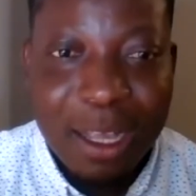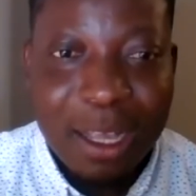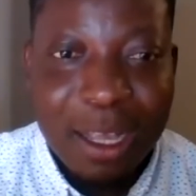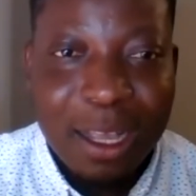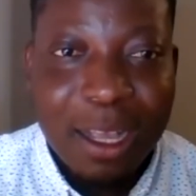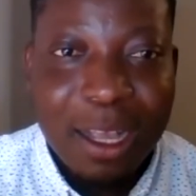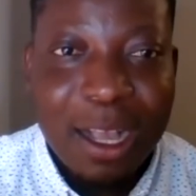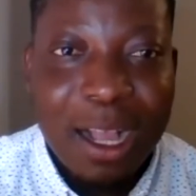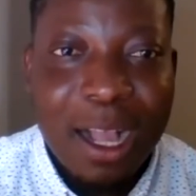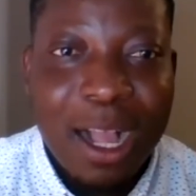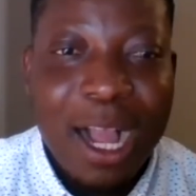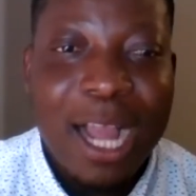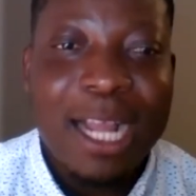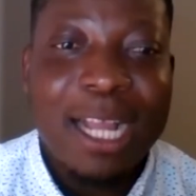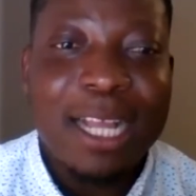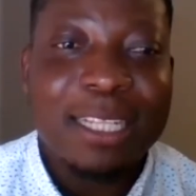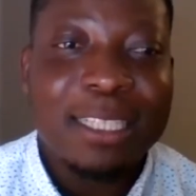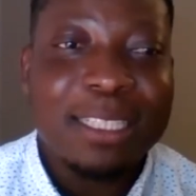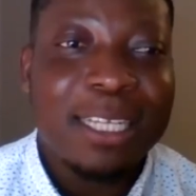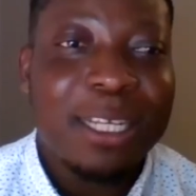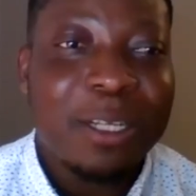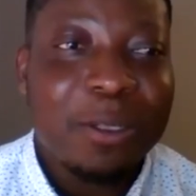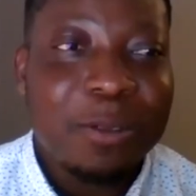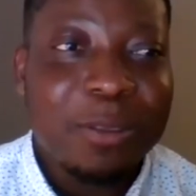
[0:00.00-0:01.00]
I can tell you
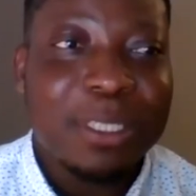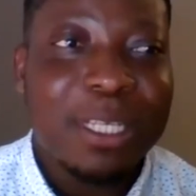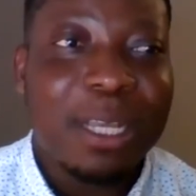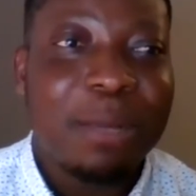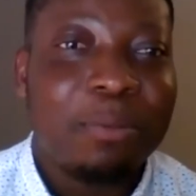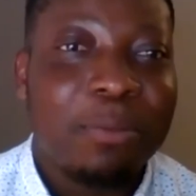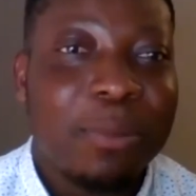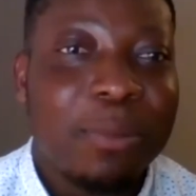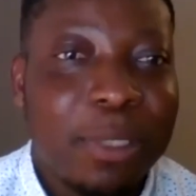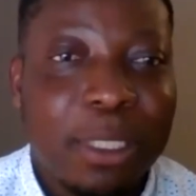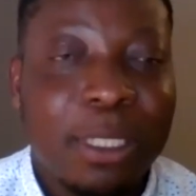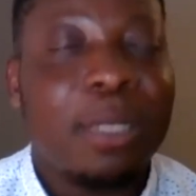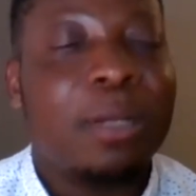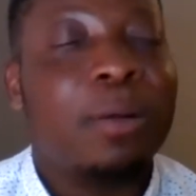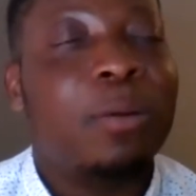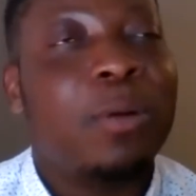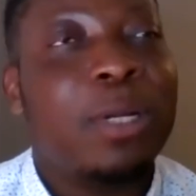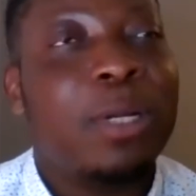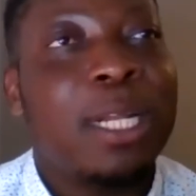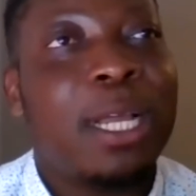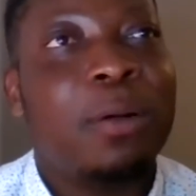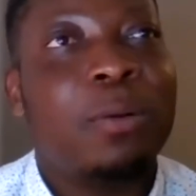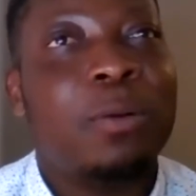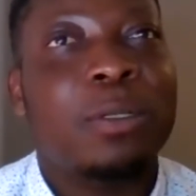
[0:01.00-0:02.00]
something. When I
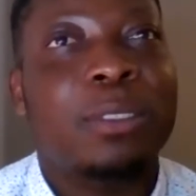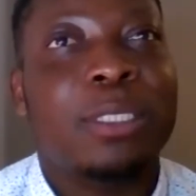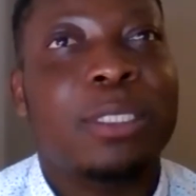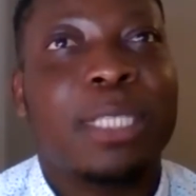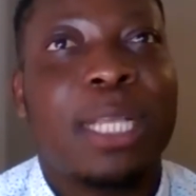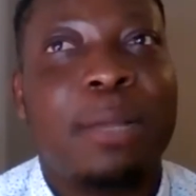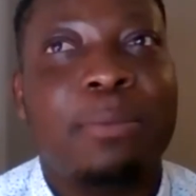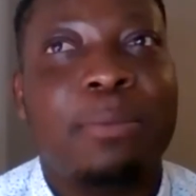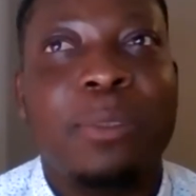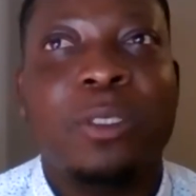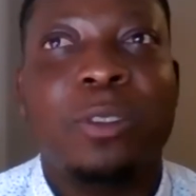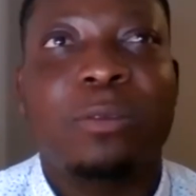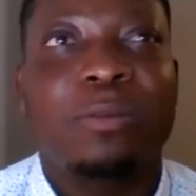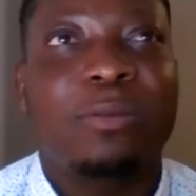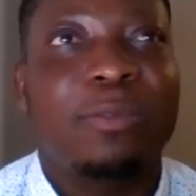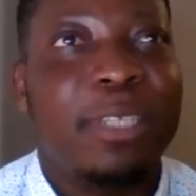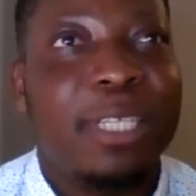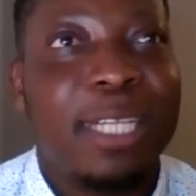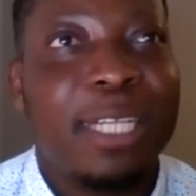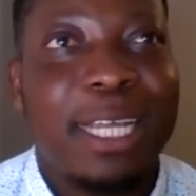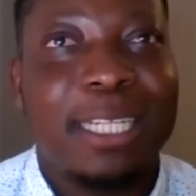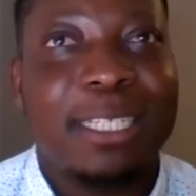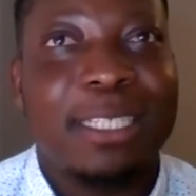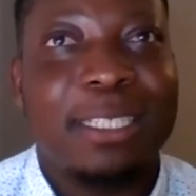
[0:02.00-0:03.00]
was coming to
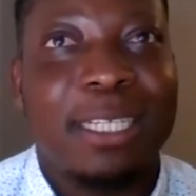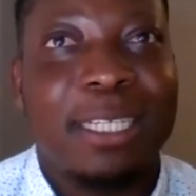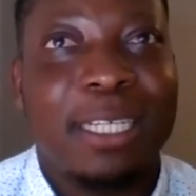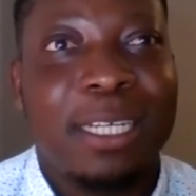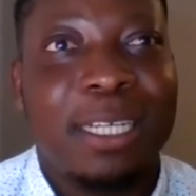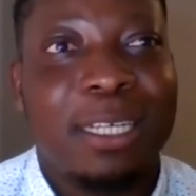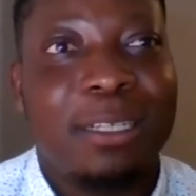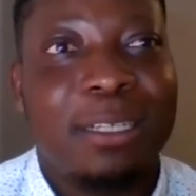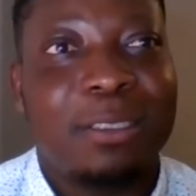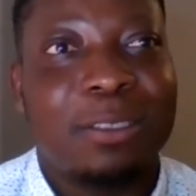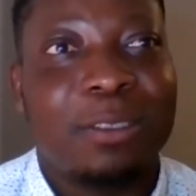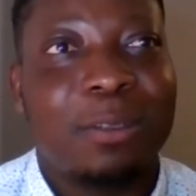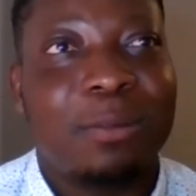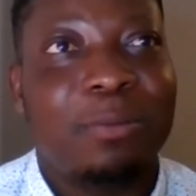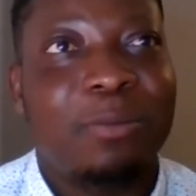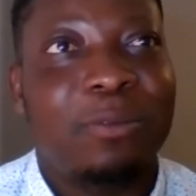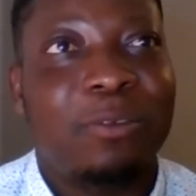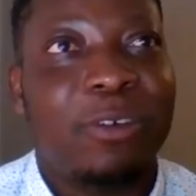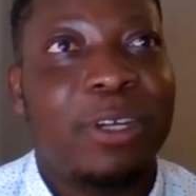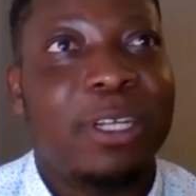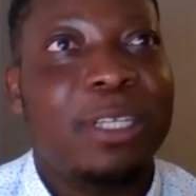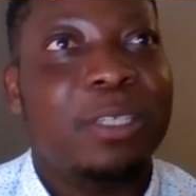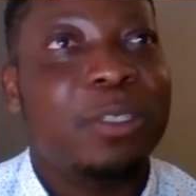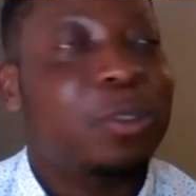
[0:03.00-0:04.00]
Finland, some
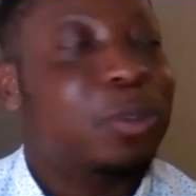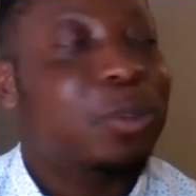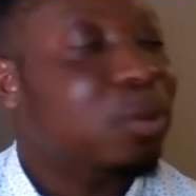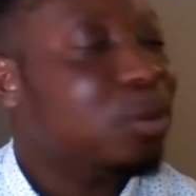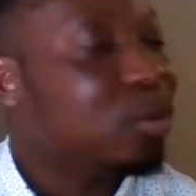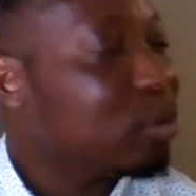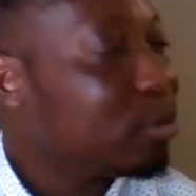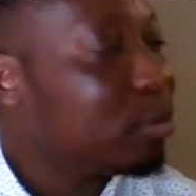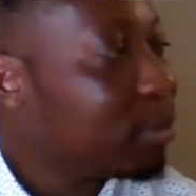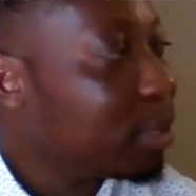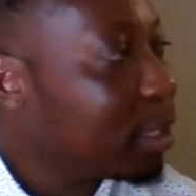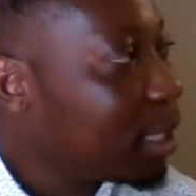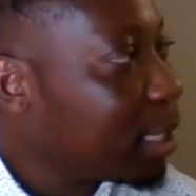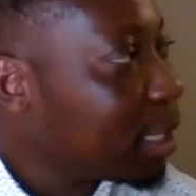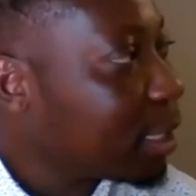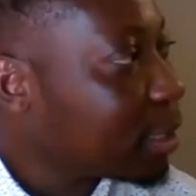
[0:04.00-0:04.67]
friends told me that